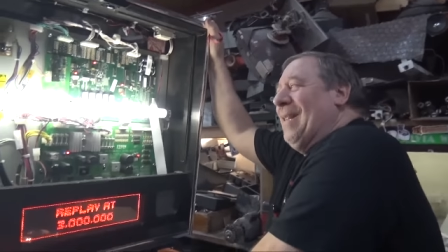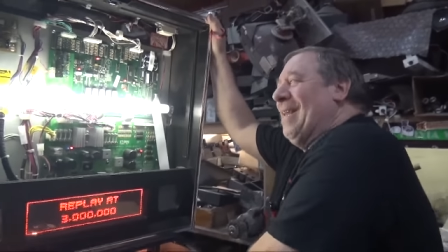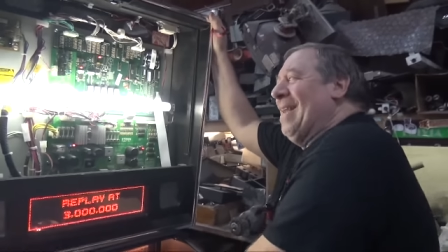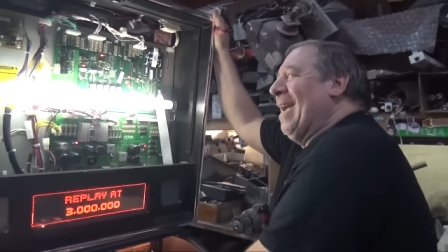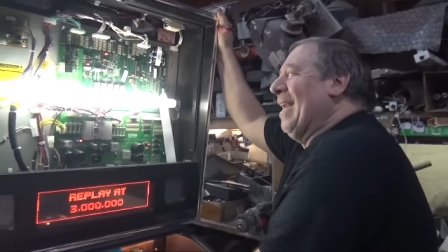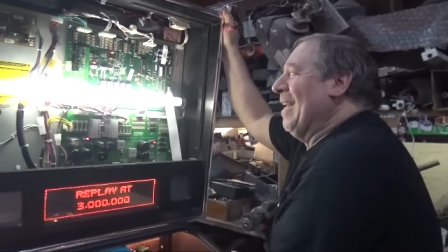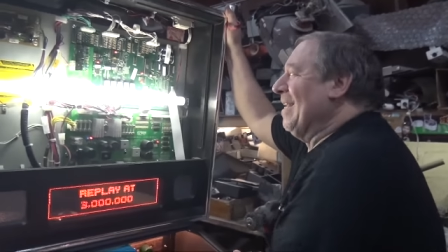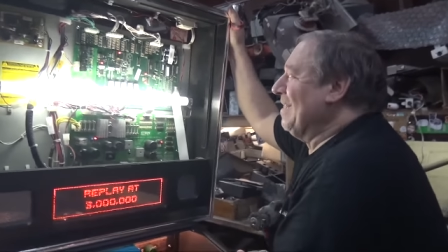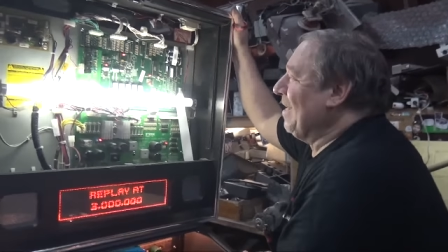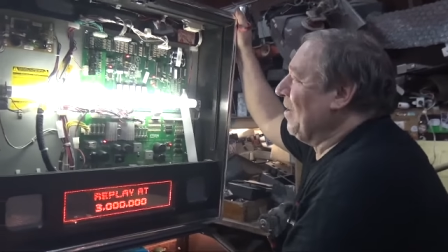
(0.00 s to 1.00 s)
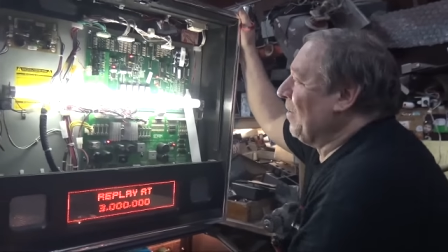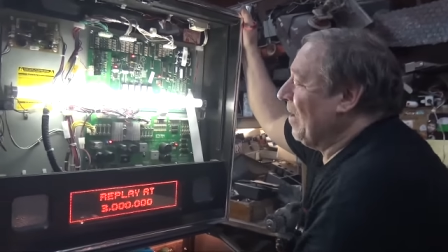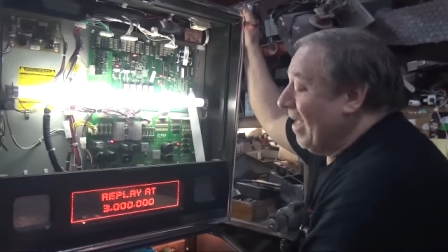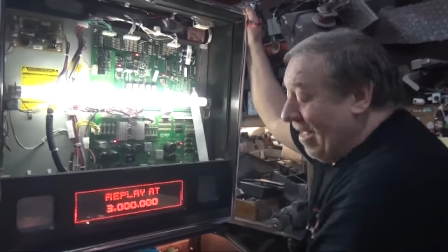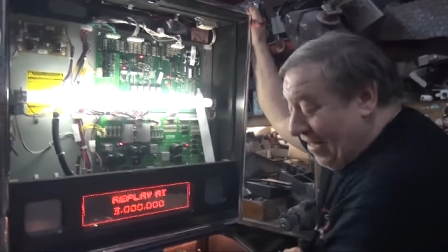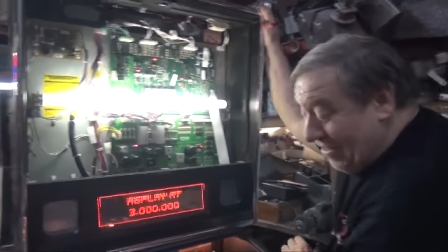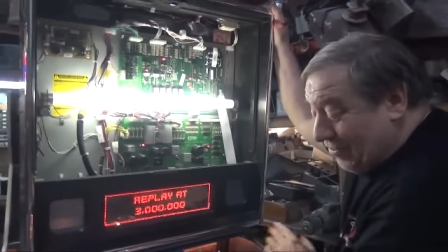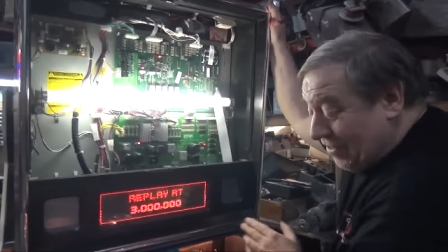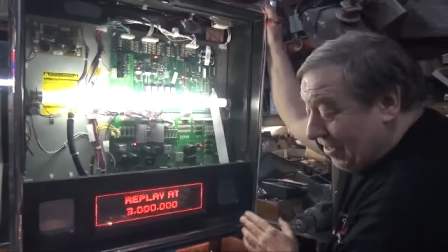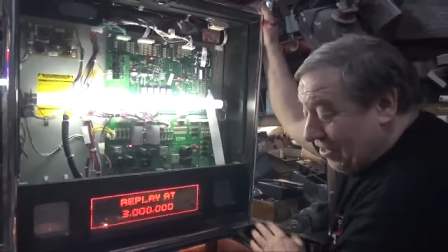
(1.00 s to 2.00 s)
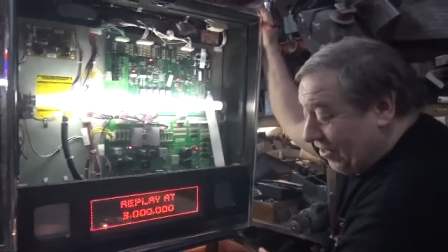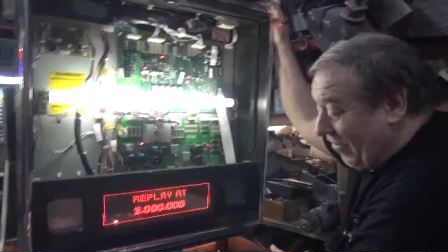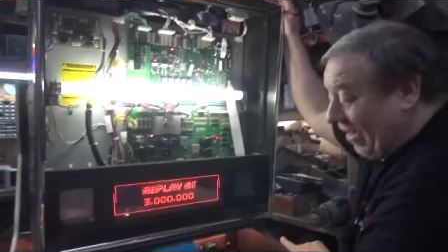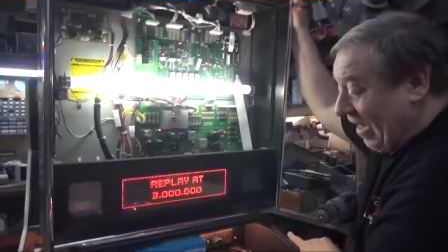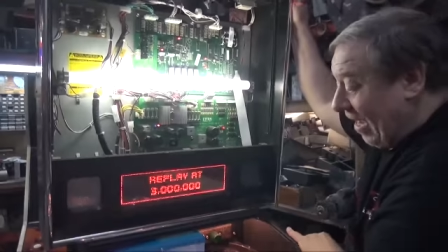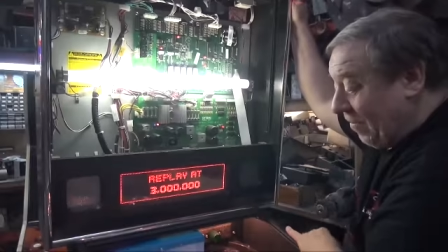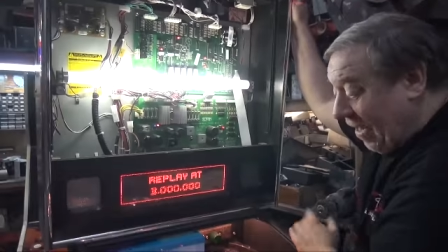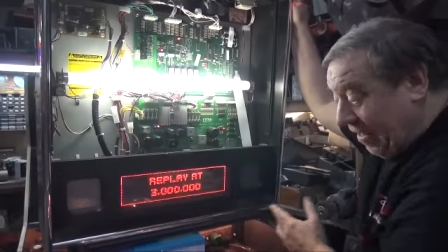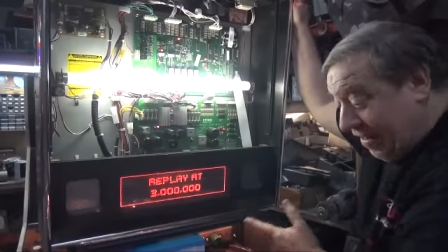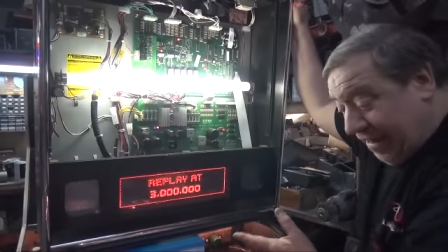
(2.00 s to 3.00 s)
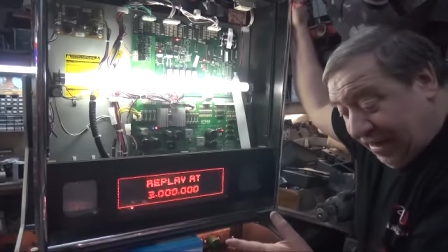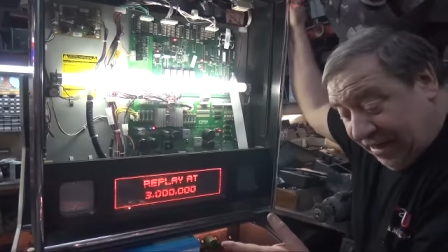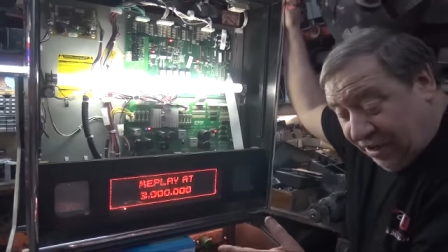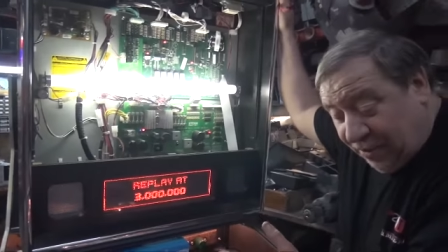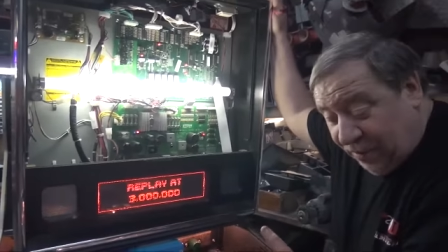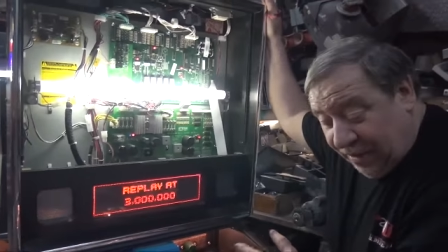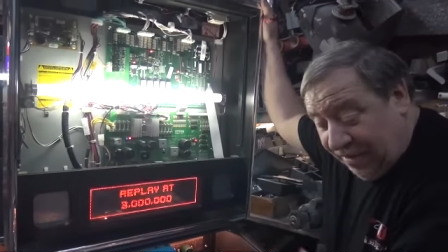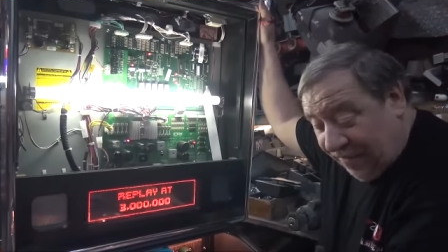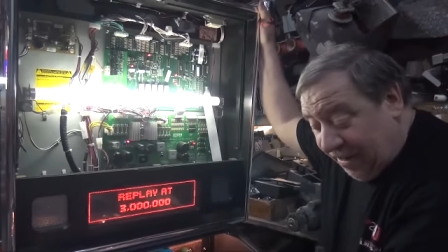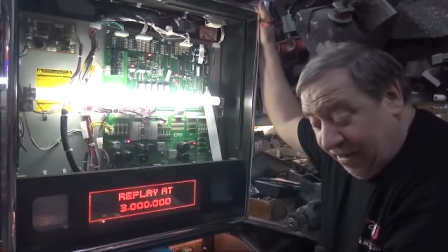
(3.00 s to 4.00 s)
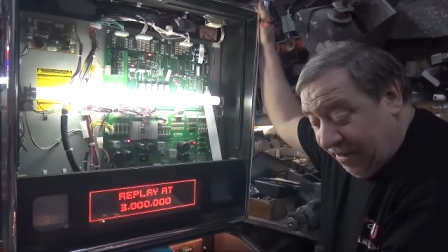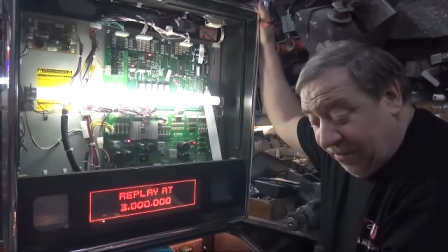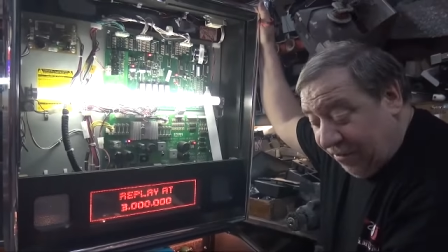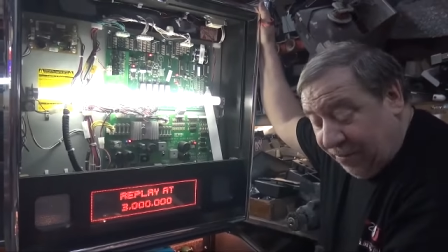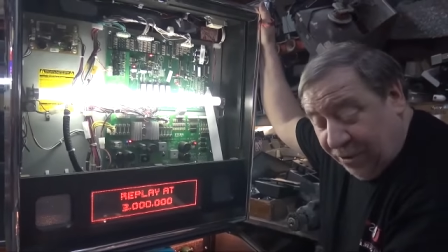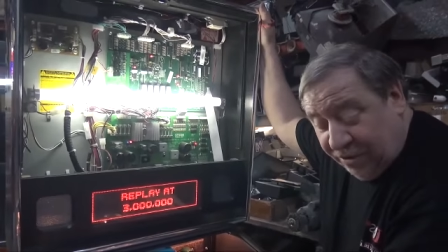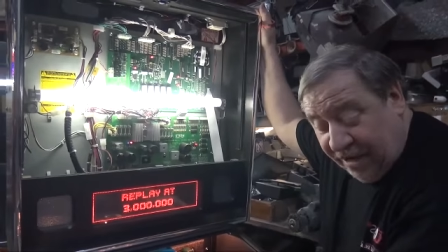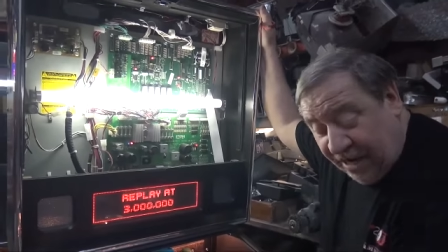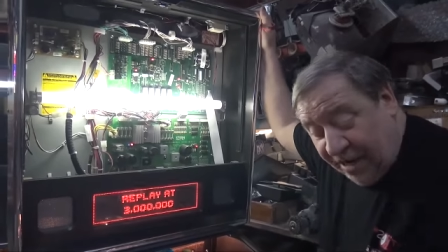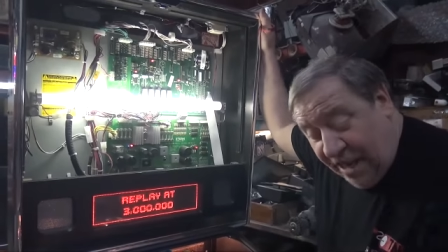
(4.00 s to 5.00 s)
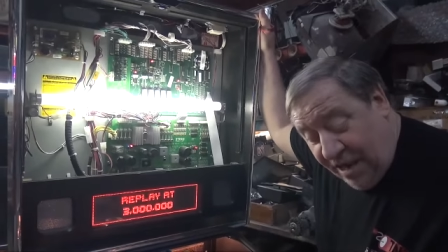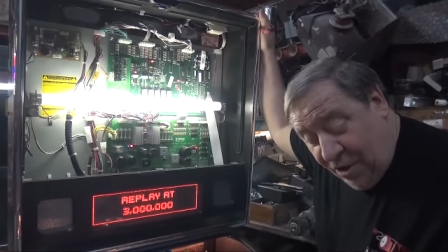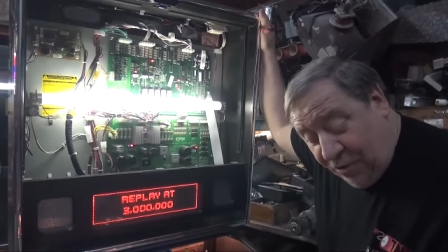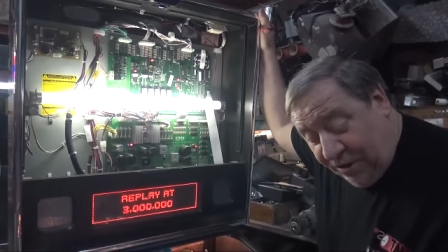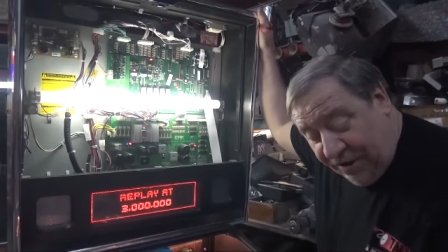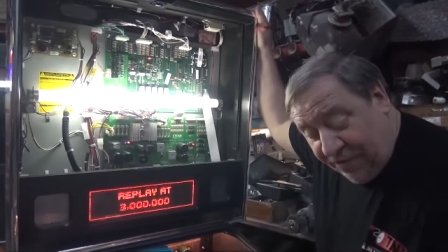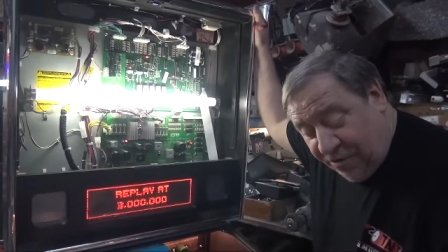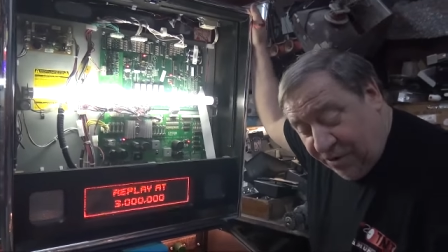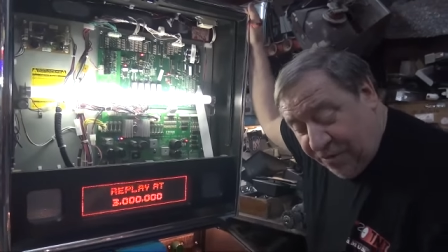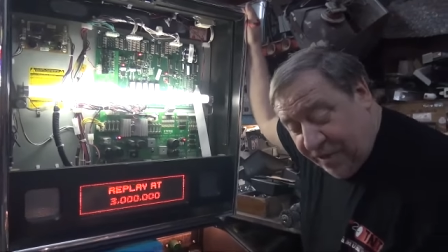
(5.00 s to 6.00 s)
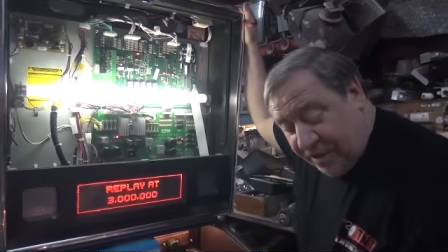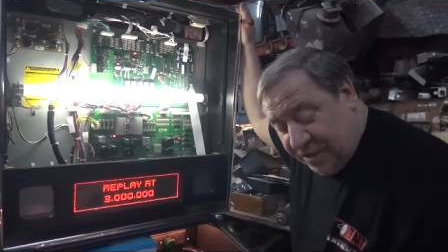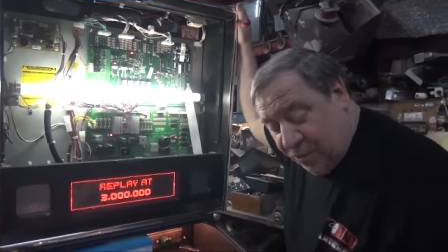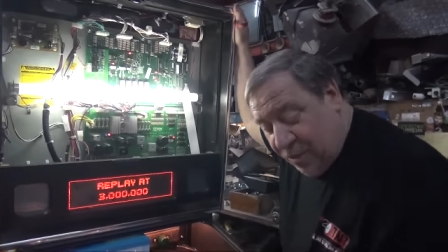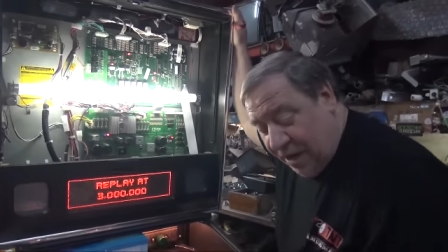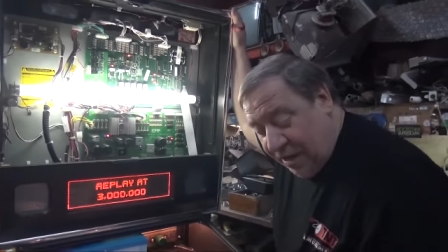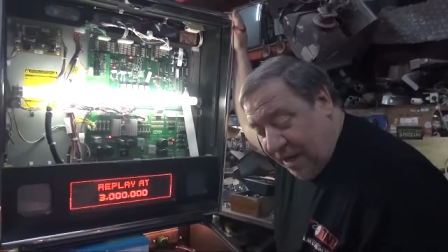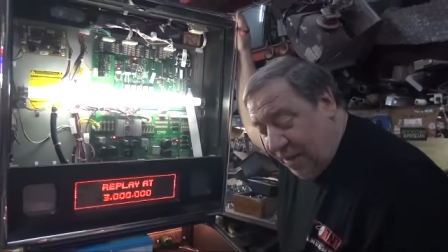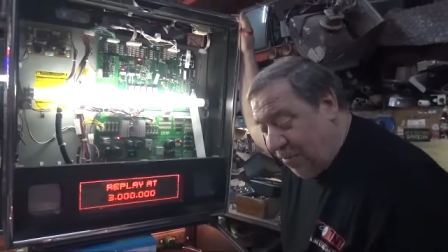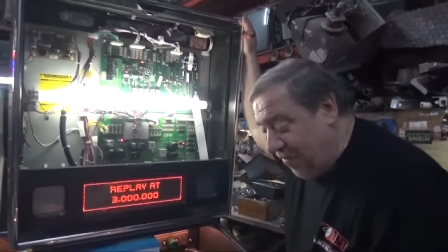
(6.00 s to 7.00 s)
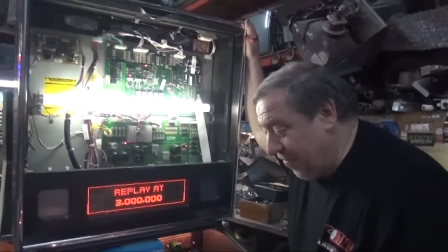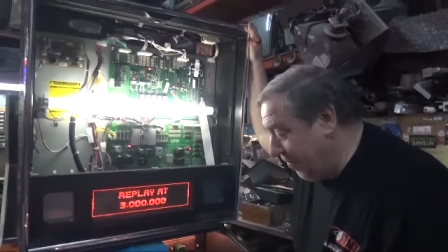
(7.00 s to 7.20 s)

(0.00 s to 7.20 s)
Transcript: in the 90s now. This was such a great game, and can you believe it? It never broke down. Only thing wrong with it is the wire came off